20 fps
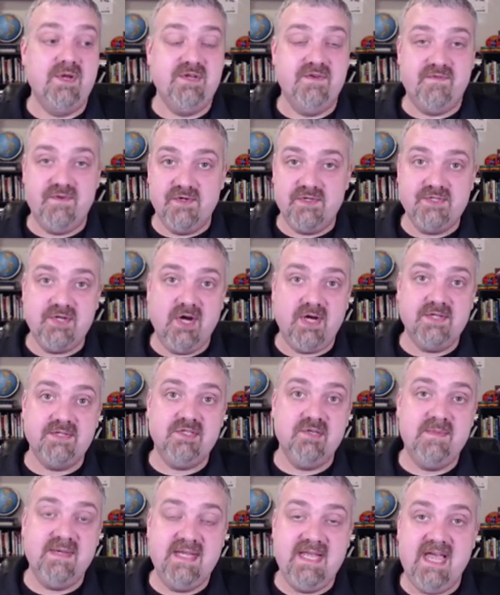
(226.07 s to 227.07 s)
When you first start
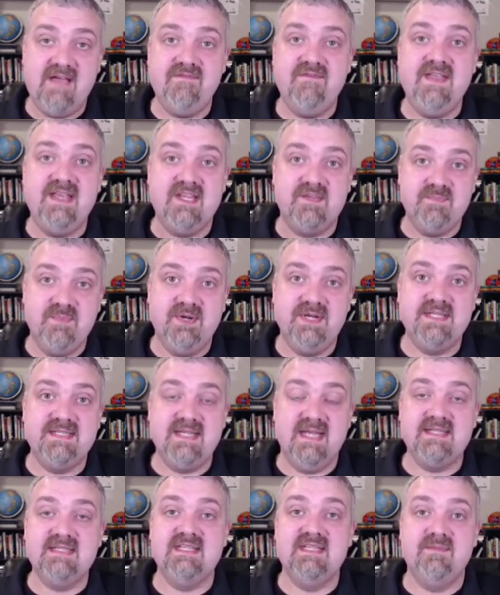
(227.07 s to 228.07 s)
consuming caffeine, it's pretty
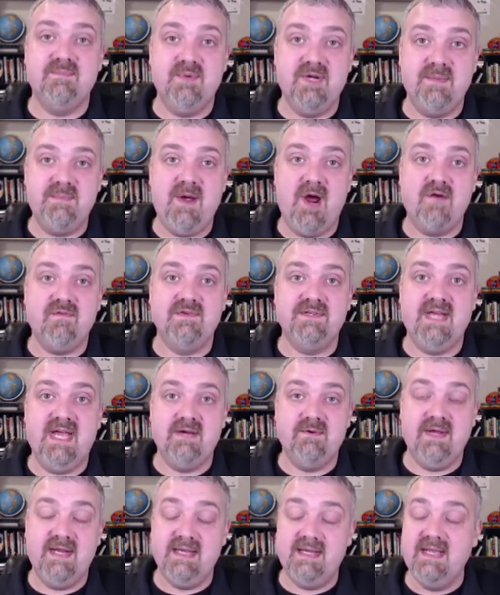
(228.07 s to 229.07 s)
sensitive, pretty powerful
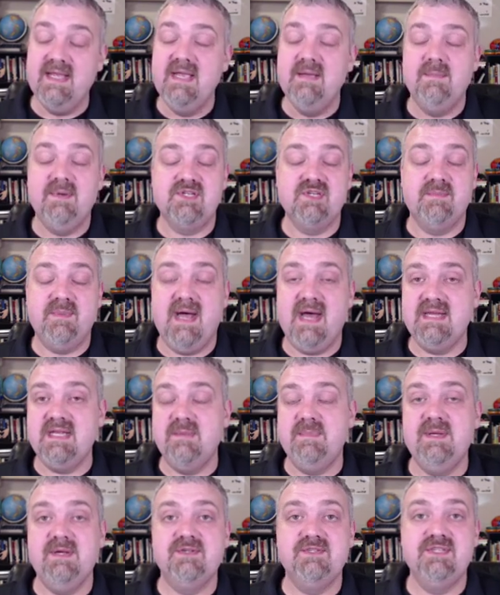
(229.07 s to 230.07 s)
diuretic, but your
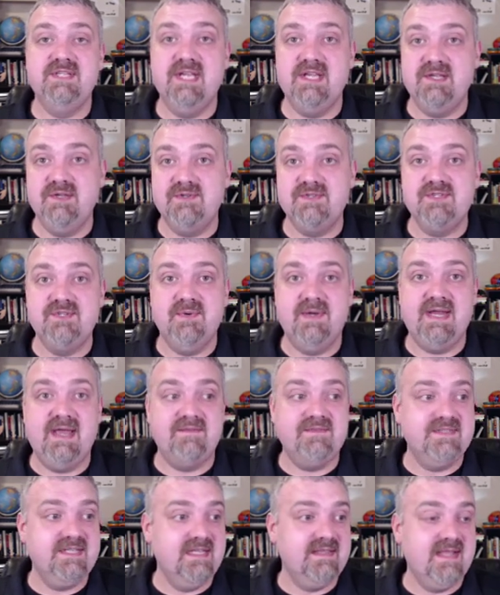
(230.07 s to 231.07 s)
body appears to get used to it.
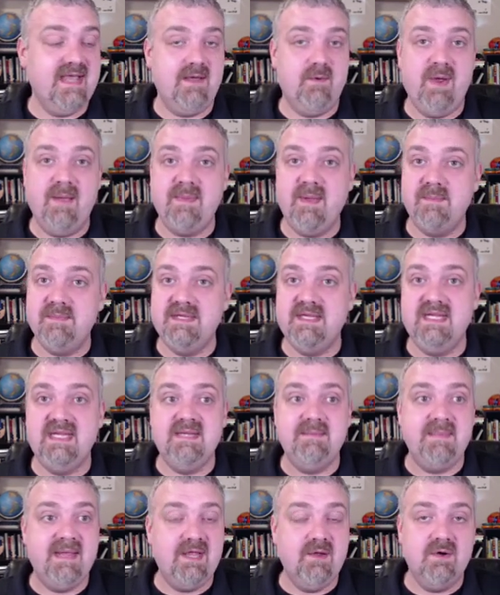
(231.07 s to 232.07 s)
I've seen that.
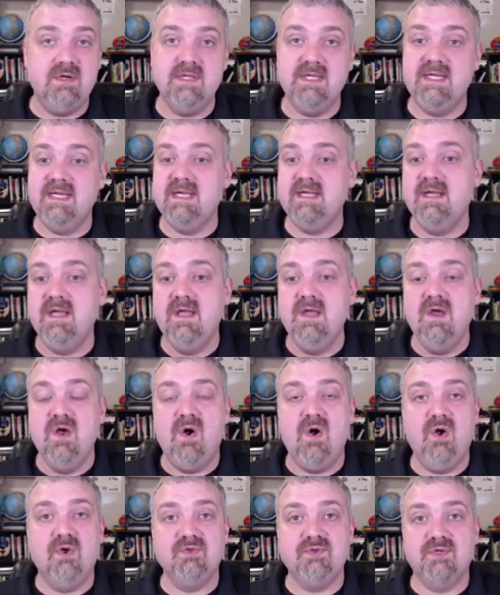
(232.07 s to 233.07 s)
WebMD, Mayo Clinic,
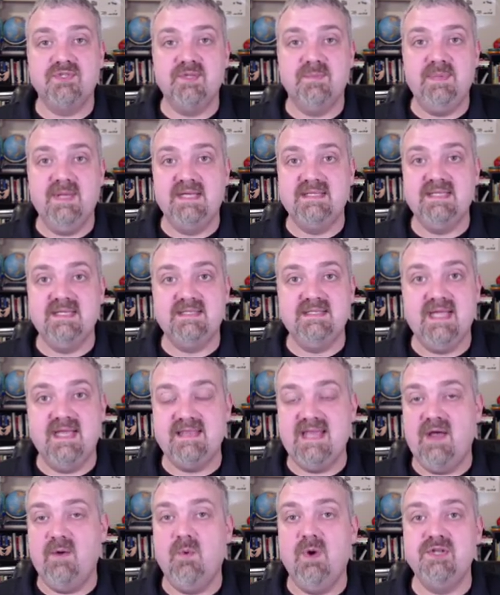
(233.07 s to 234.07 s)
all sorts of places
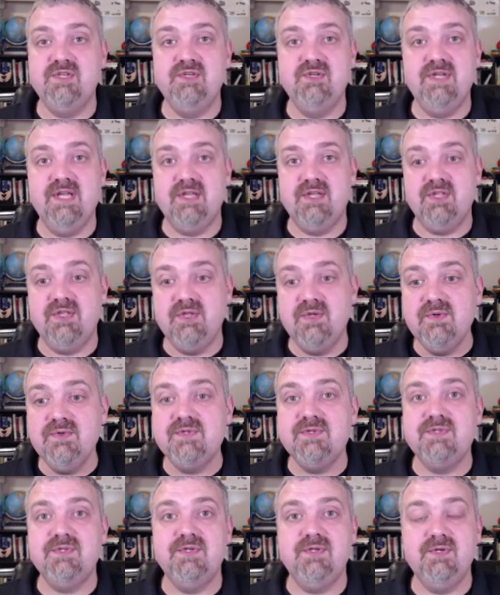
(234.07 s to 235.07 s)
say that once you get
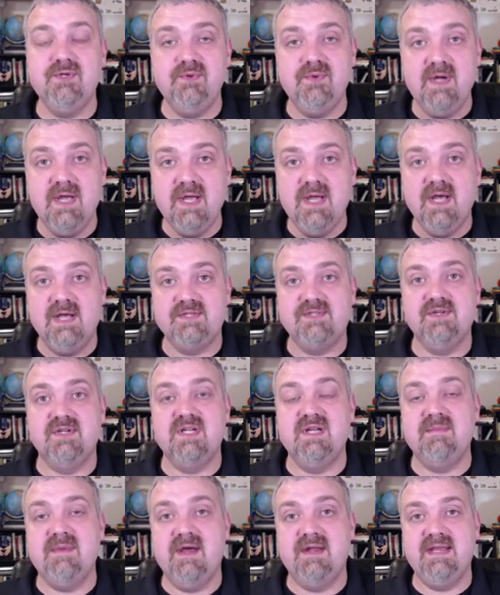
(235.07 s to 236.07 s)
used to a
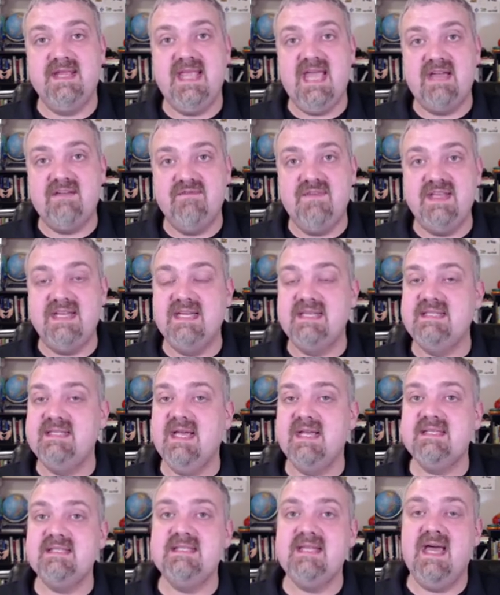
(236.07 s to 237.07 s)
certain amount of caffeine, it
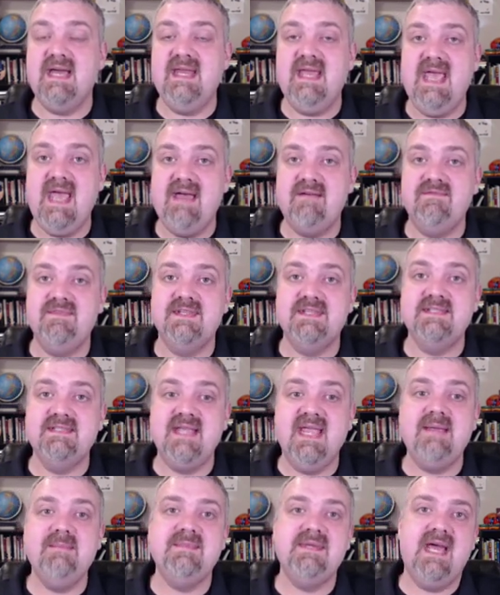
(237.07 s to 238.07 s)
does not have the
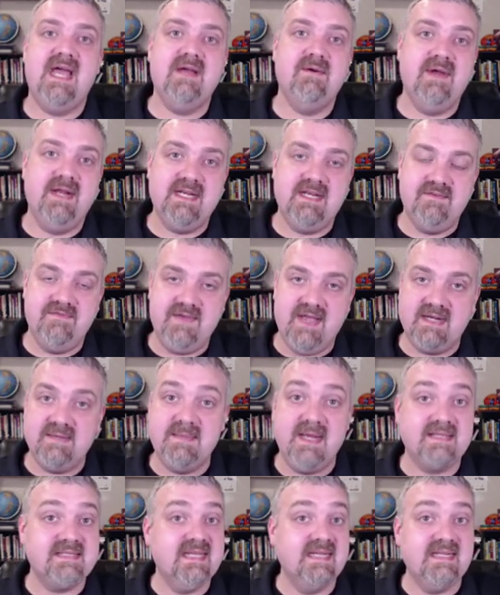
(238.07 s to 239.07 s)
same diuretic effect.
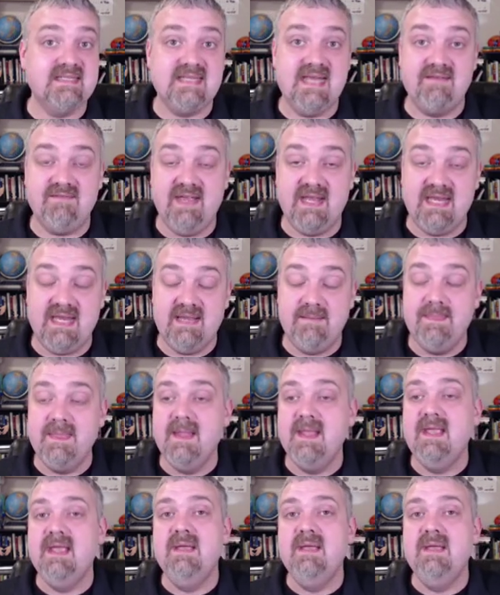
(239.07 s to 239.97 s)
I'm not saying it doesn't have any,